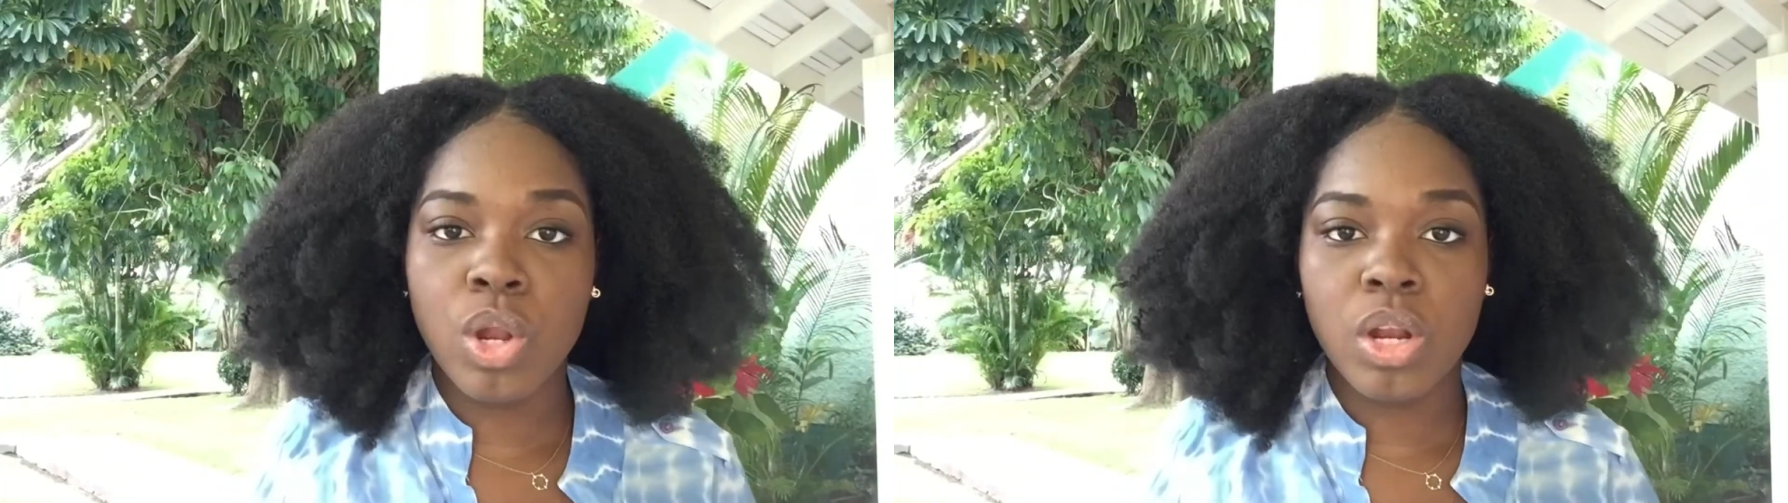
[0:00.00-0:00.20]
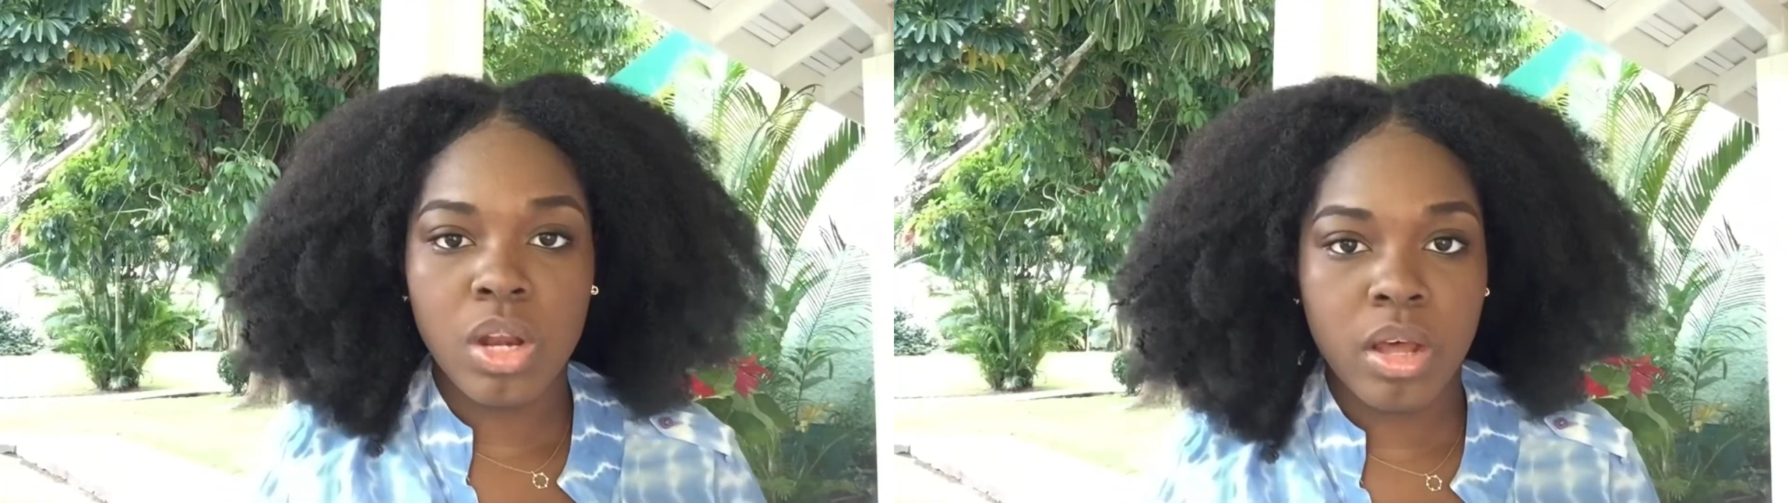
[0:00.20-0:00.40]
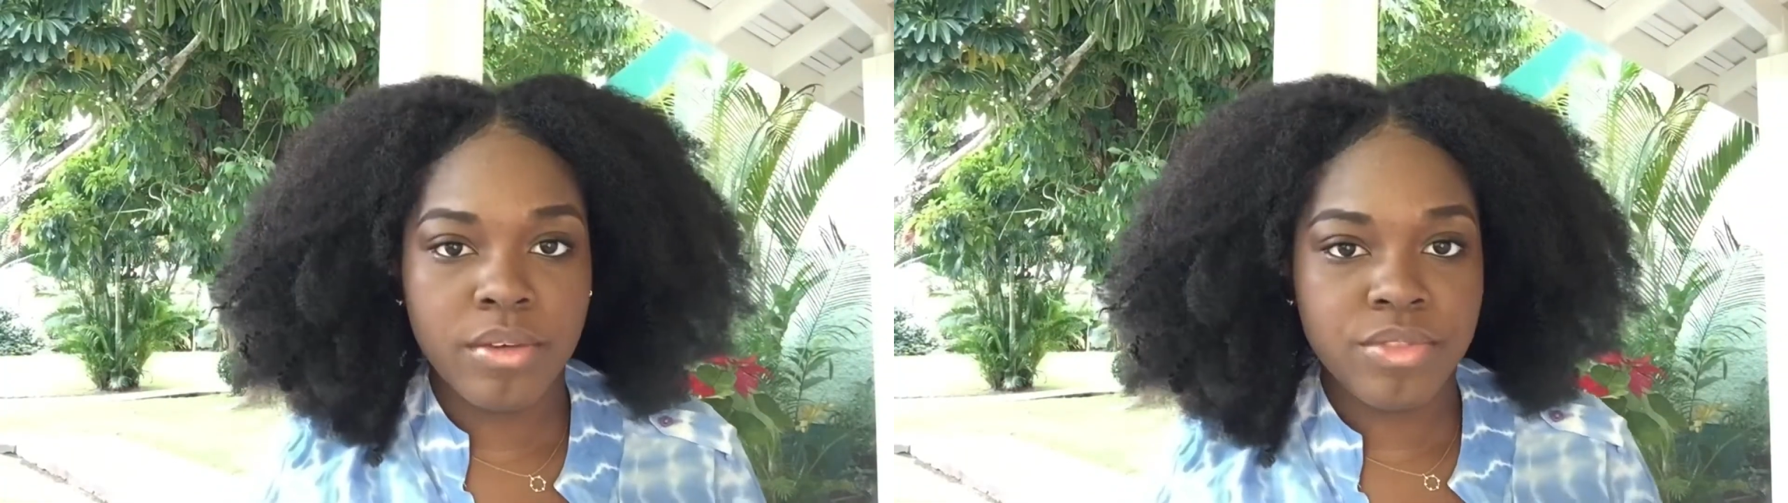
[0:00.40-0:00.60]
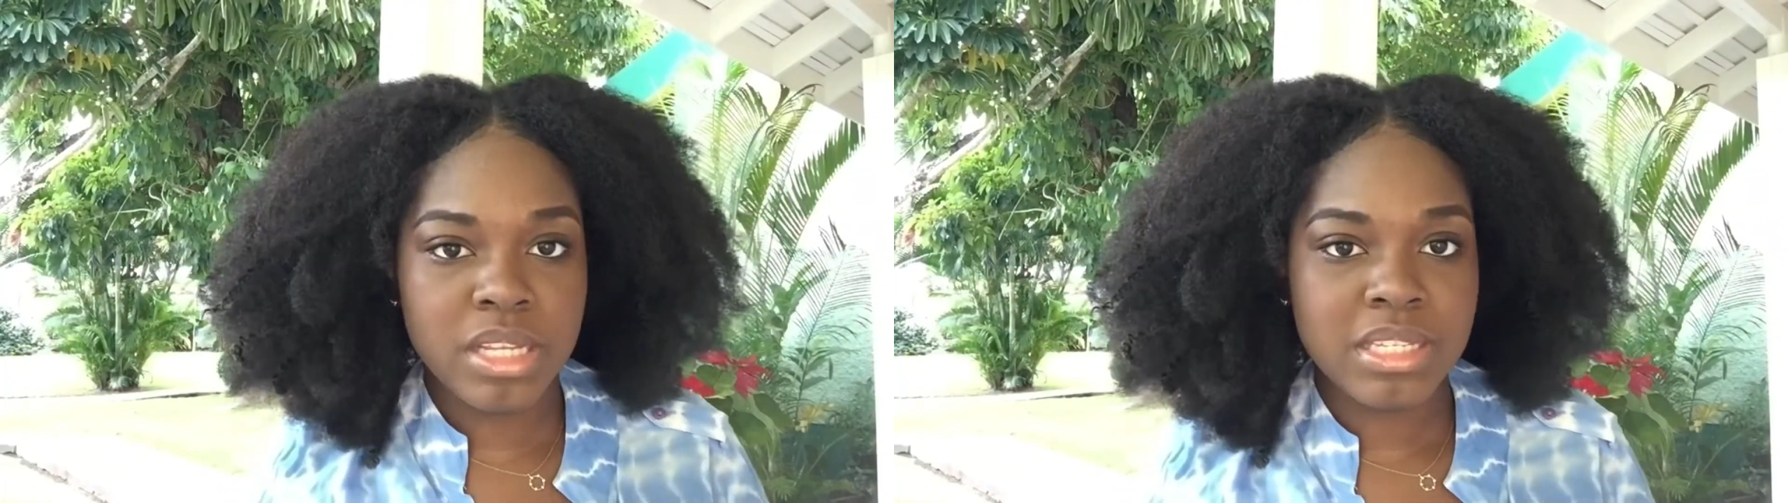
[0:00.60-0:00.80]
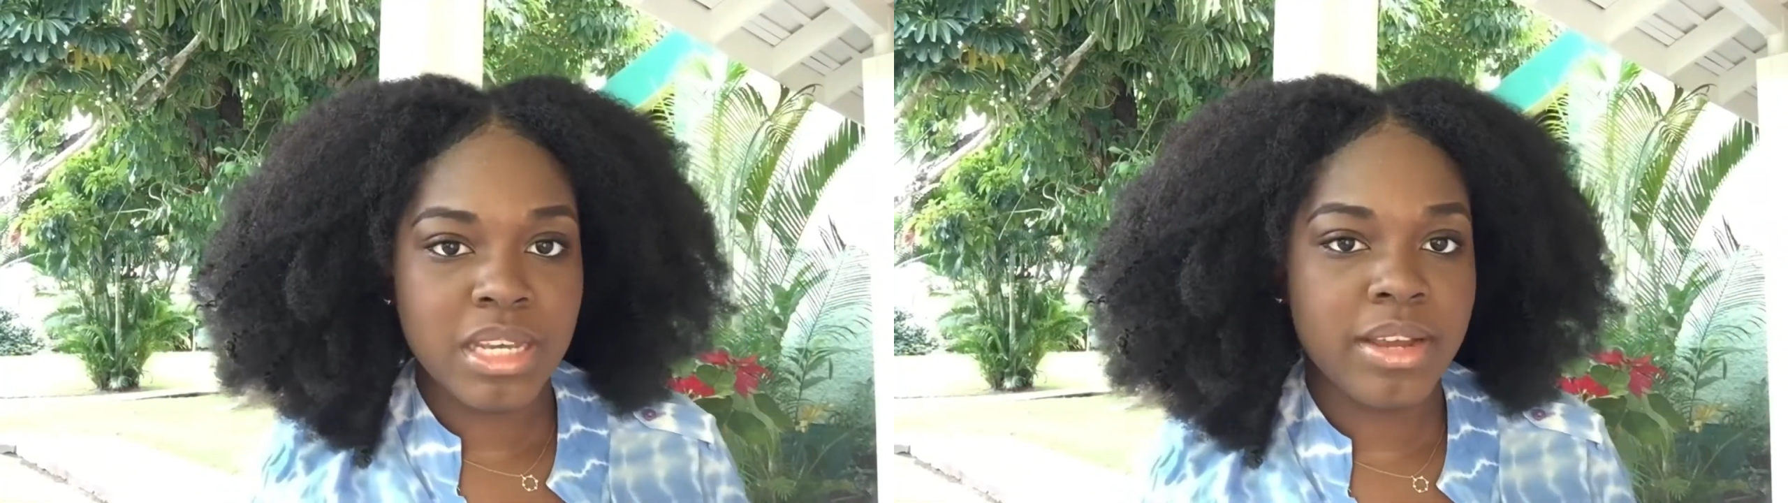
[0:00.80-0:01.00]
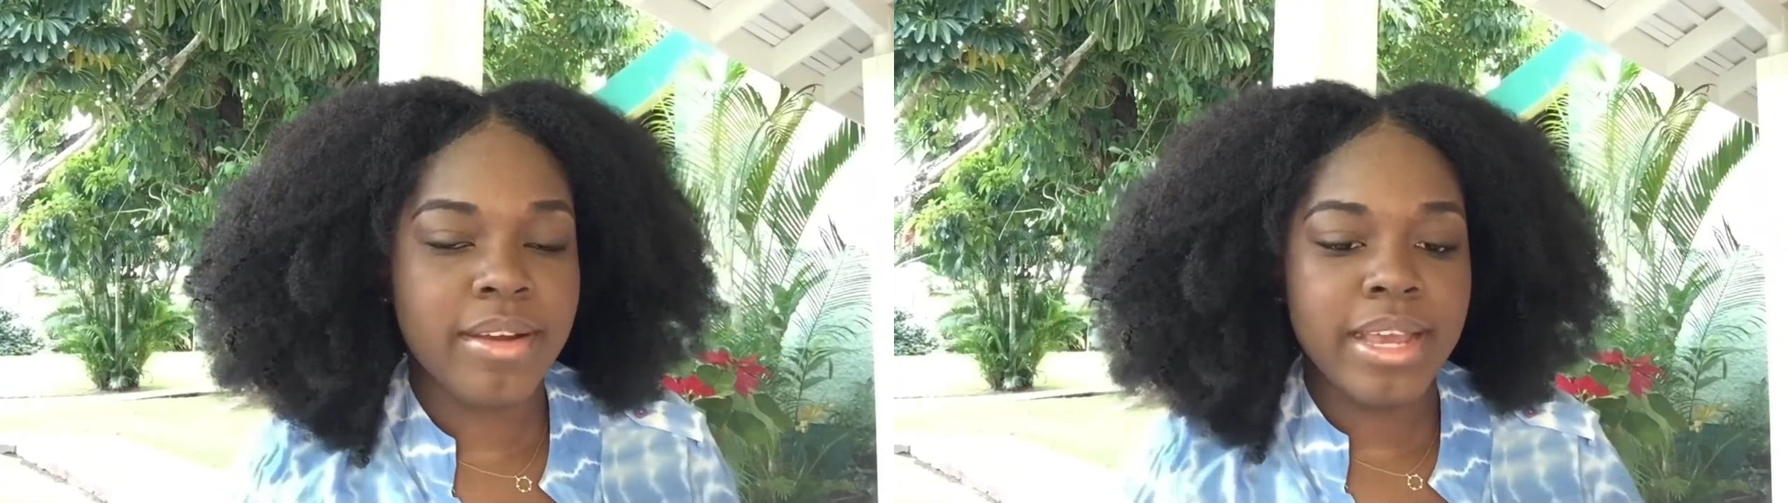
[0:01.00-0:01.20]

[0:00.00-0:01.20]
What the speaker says: love this hair.